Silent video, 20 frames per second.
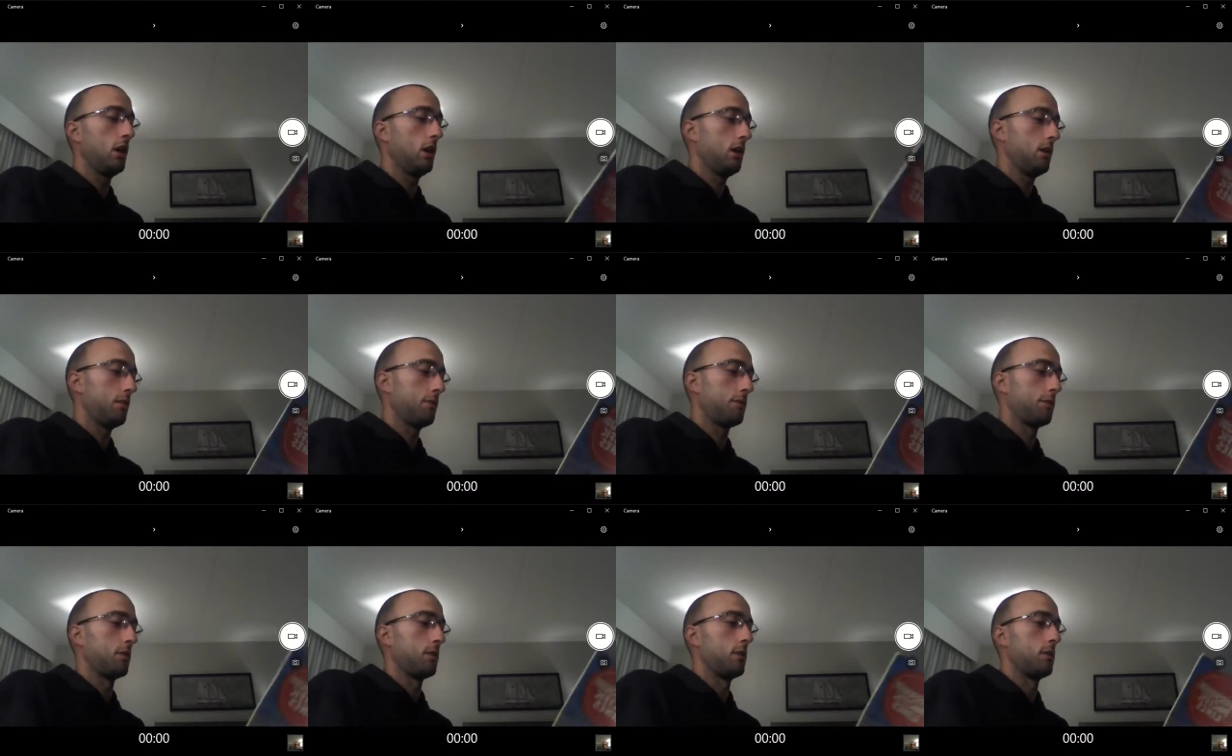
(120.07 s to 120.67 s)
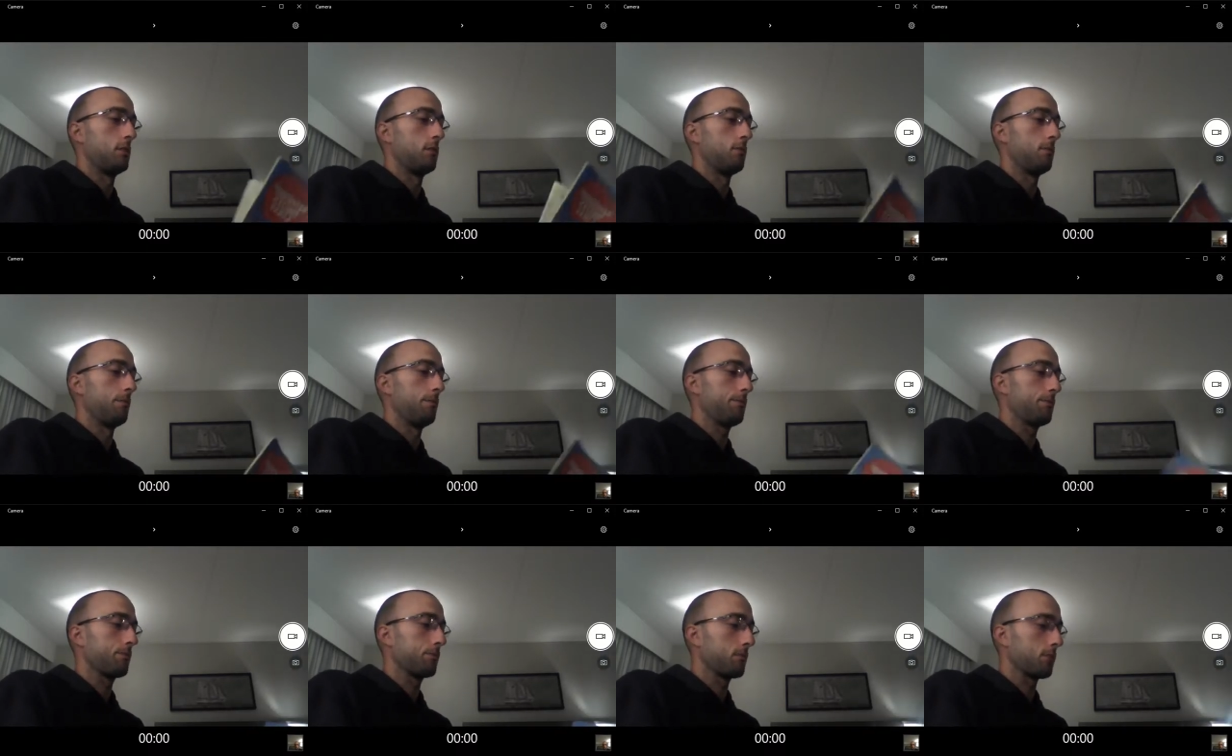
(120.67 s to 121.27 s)
from
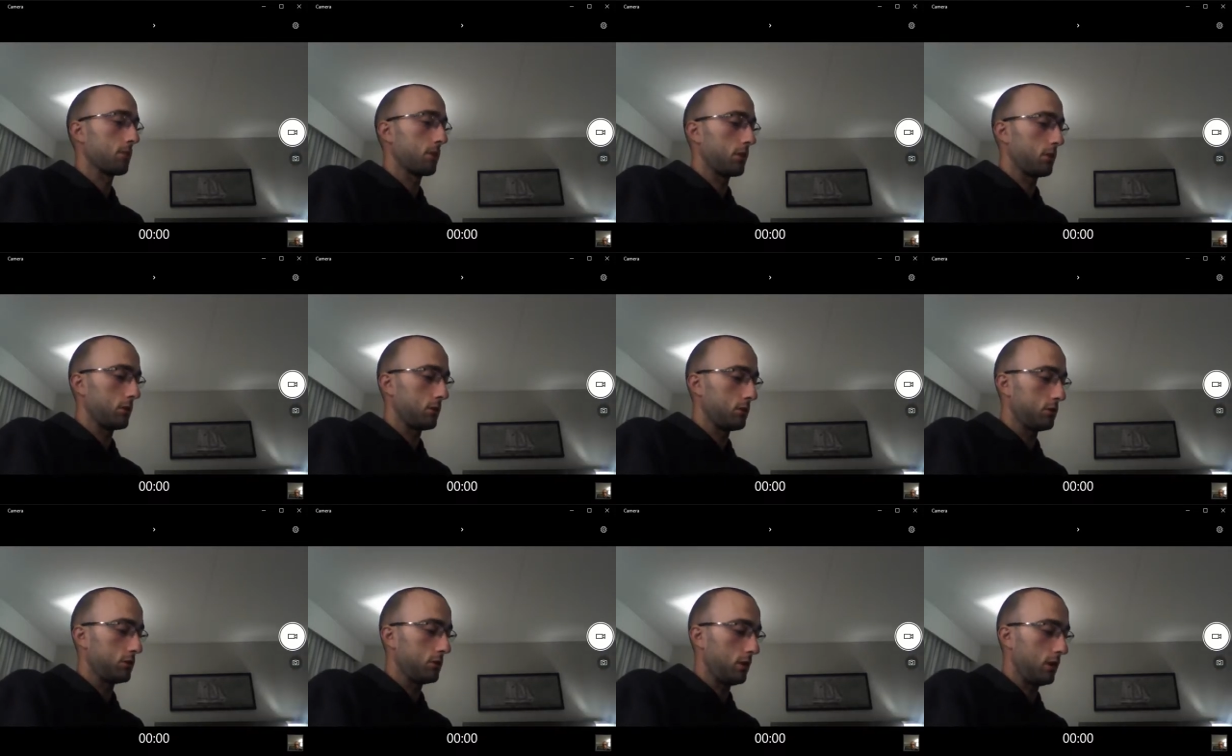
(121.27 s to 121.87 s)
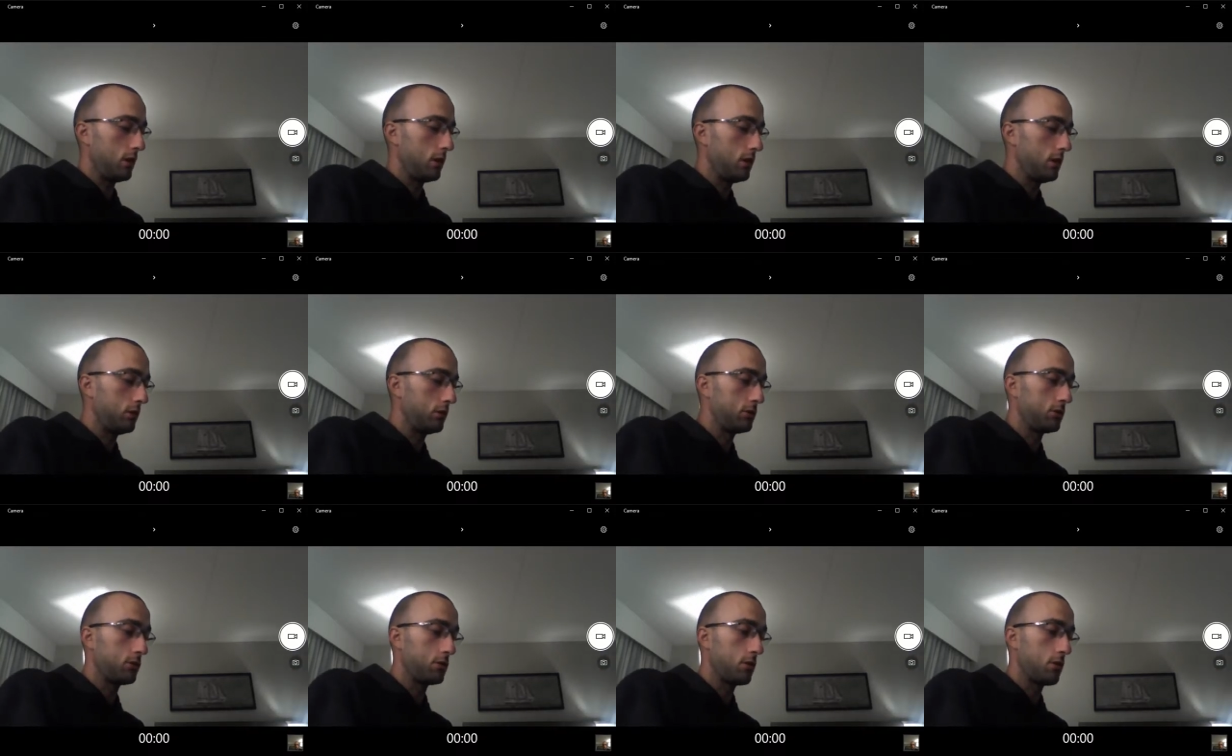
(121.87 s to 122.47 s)

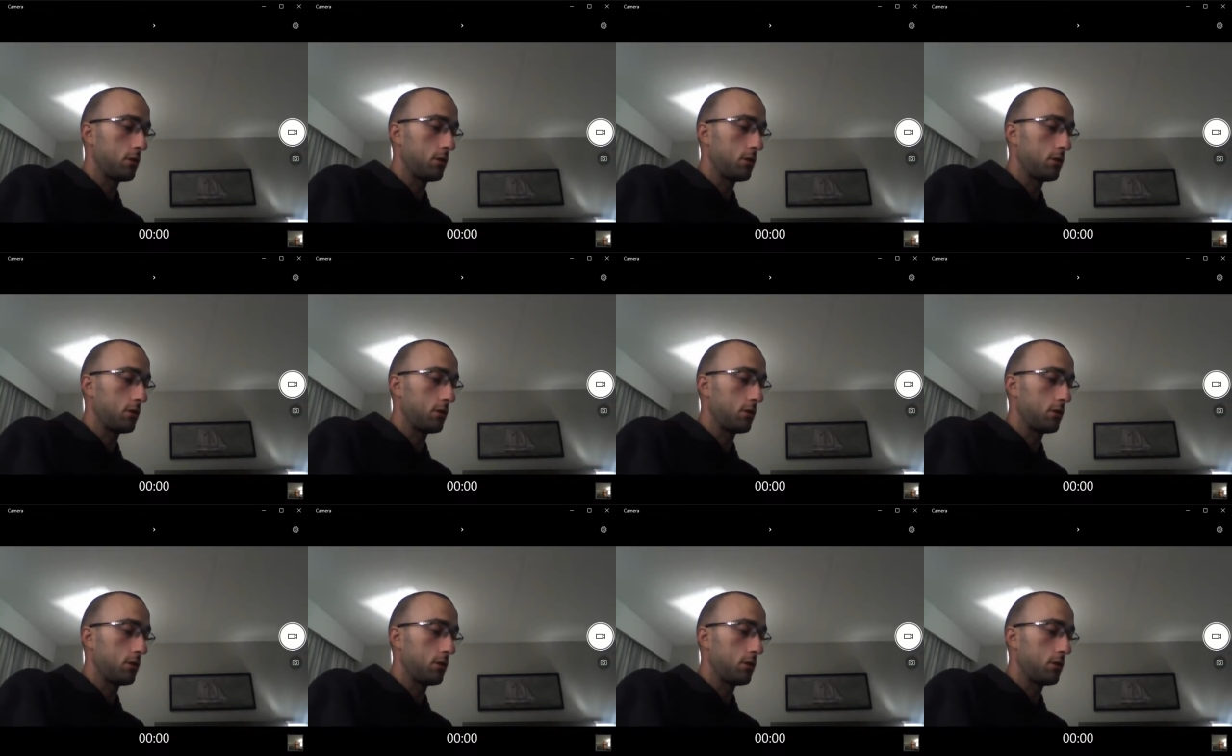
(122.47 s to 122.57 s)
cities